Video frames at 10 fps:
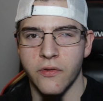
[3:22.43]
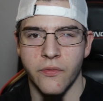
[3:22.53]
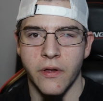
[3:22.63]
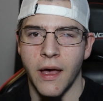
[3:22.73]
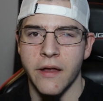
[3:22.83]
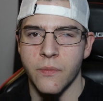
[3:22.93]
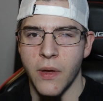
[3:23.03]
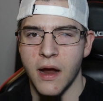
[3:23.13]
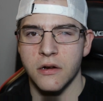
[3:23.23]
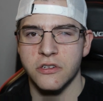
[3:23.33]
You have to rely on your
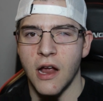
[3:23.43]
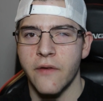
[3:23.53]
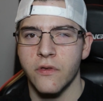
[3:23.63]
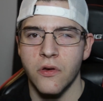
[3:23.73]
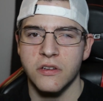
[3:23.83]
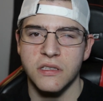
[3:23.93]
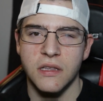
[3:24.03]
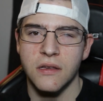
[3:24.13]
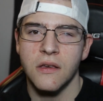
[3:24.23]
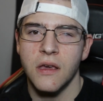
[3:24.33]
parents driving you.
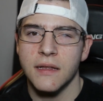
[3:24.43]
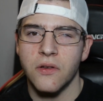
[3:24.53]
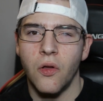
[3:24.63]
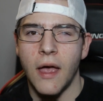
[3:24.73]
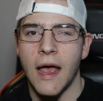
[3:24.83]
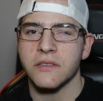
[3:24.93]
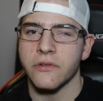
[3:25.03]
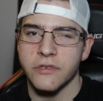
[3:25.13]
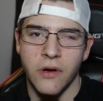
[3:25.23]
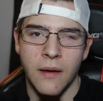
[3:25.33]
It's a whole
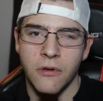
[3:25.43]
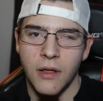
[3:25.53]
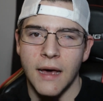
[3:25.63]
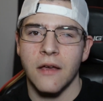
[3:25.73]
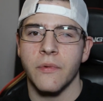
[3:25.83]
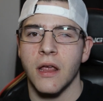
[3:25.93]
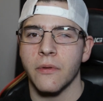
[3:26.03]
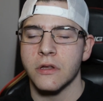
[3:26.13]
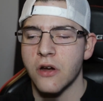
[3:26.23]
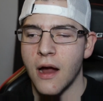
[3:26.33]
hassle. So I'm glad I've been
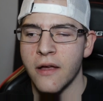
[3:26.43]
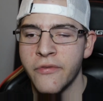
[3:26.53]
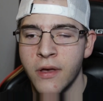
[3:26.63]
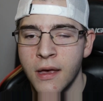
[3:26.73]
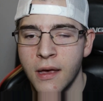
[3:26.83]
able to drive.